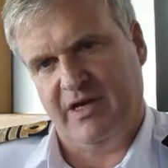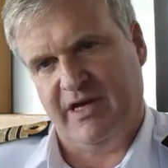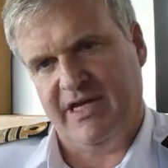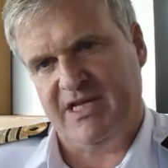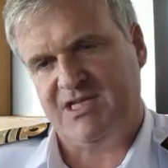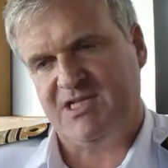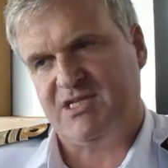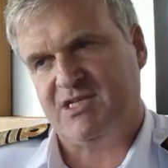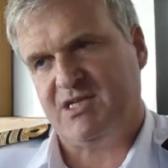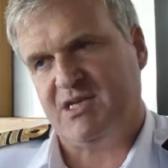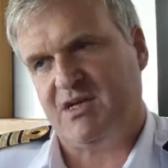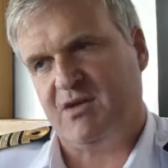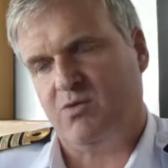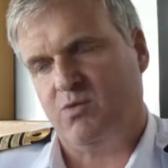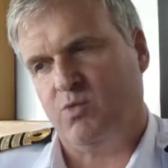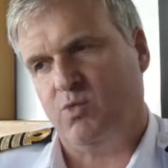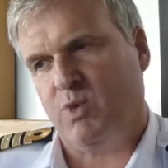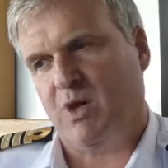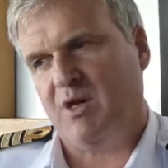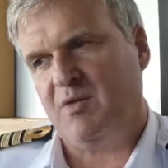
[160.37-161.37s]
It's
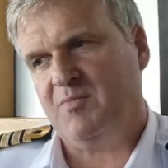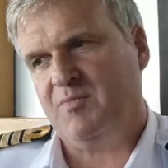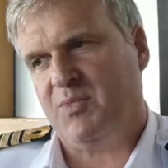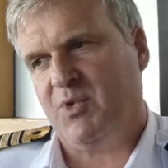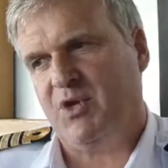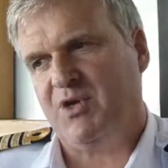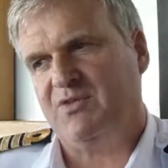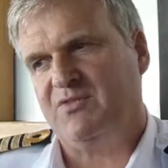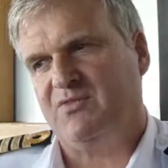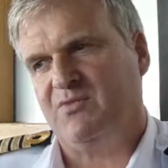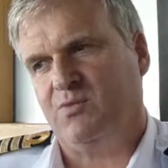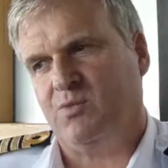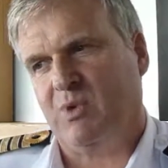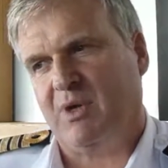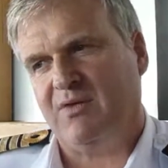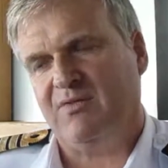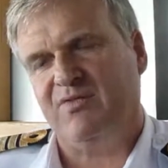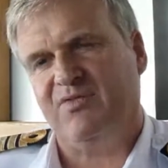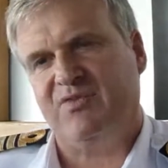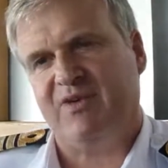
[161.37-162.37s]
1.15
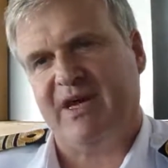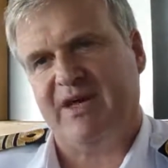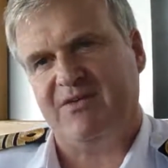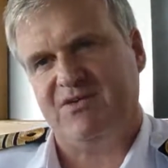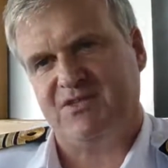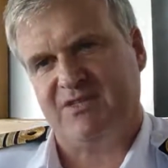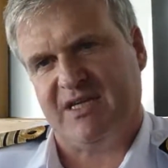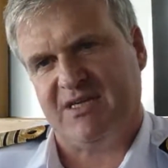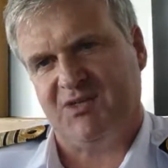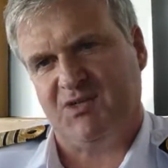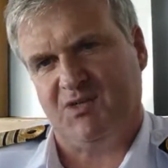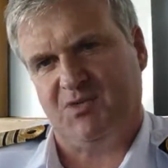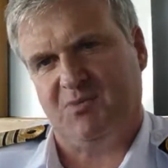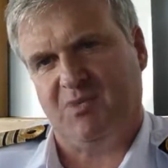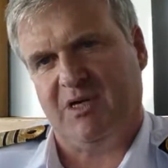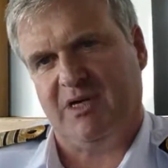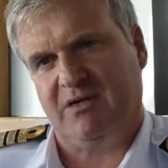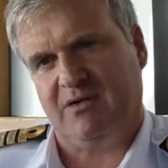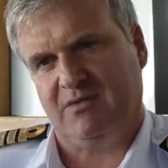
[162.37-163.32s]
statute mile.